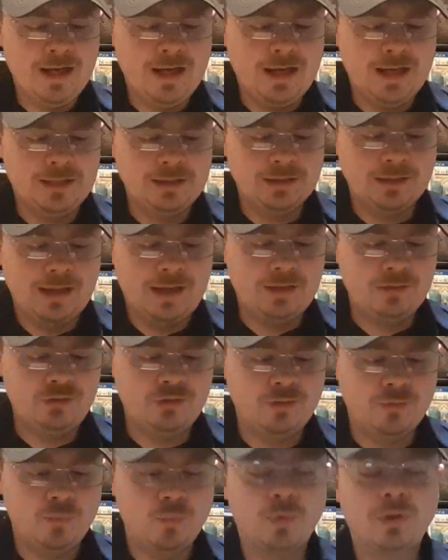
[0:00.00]
And last
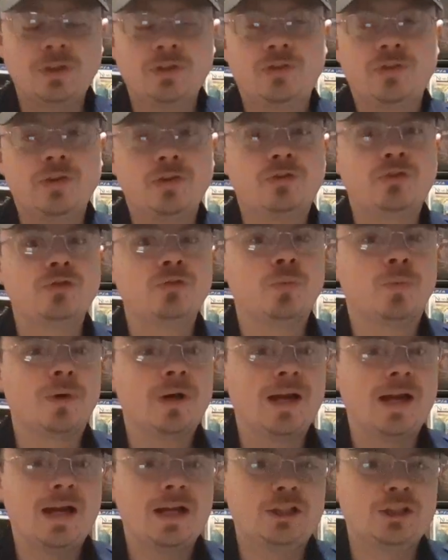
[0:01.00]
of ones, this is one
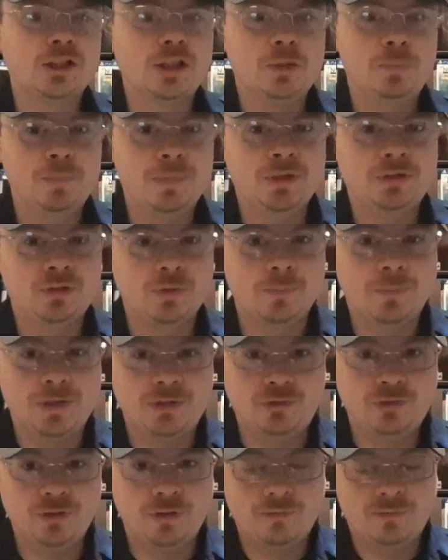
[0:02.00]
I actually picked up
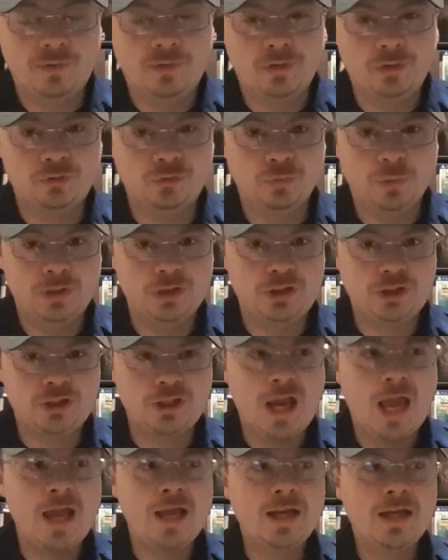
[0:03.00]
myself for the Switch.
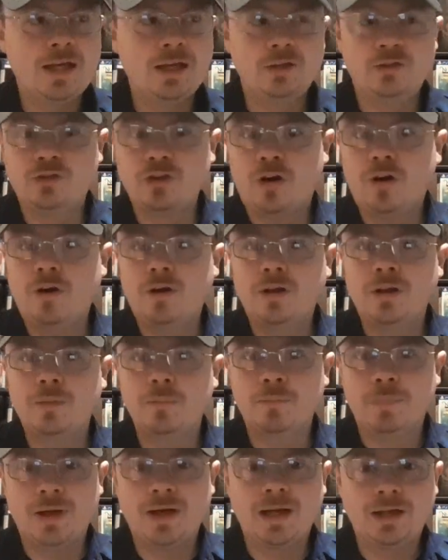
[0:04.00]
It's on,
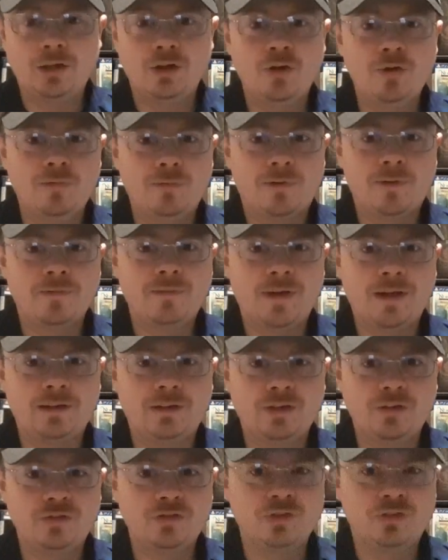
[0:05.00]
but I know for a fact
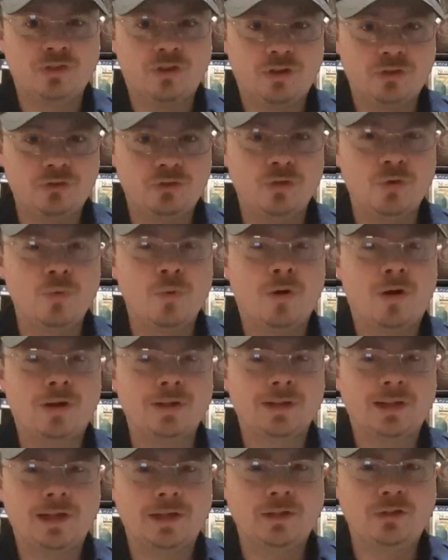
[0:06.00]
this is also
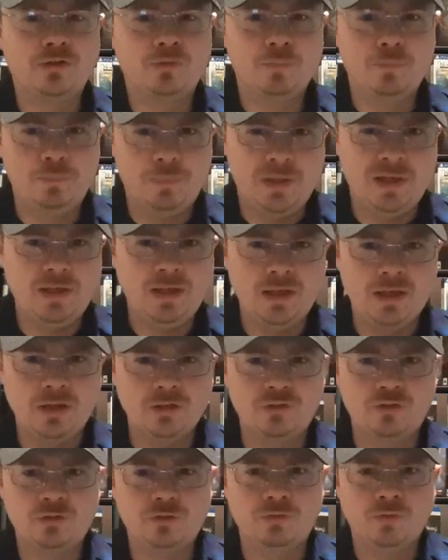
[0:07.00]
on like
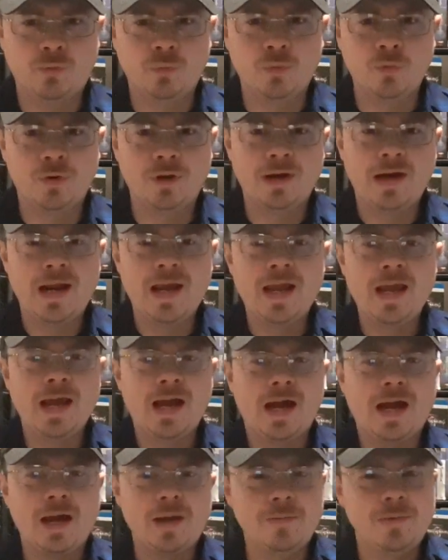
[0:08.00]
PS4.
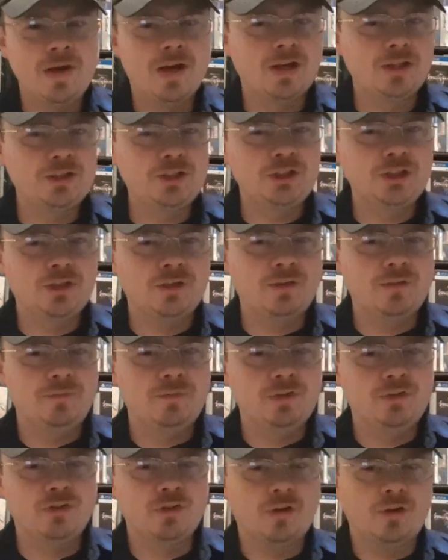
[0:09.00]
I'm not sure if
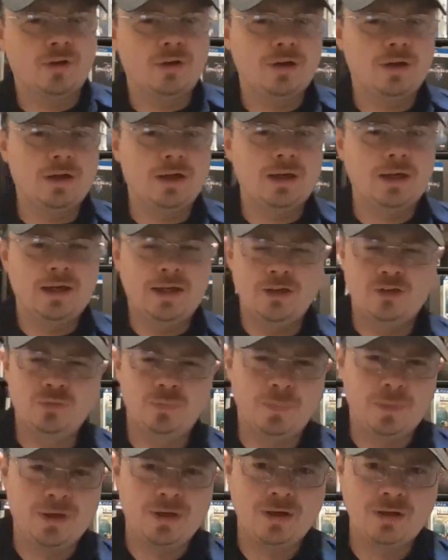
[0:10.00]
it's on
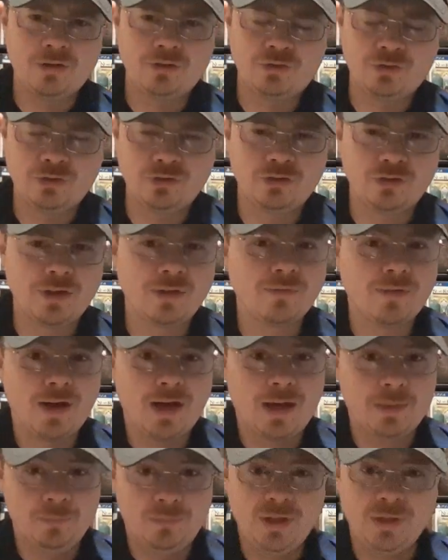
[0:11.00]
Xbox and stuff.
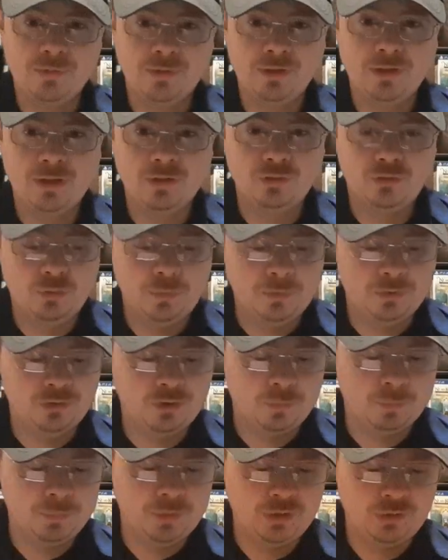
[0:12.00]
I'm definitely gonna assume it's
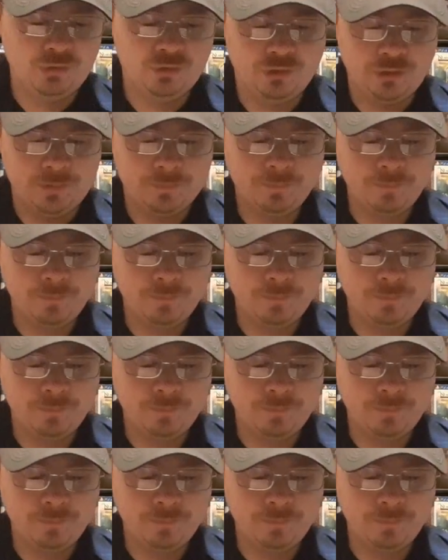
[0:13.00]
on PC.